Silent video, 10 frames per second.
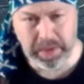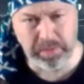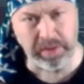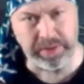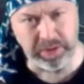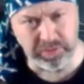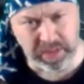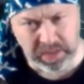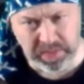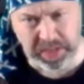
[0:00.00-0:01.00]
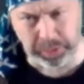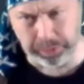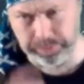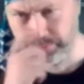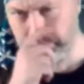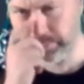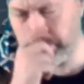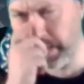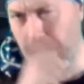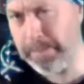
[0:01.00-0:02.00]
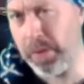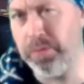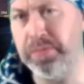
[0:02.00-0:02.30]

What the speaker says: very interesting video about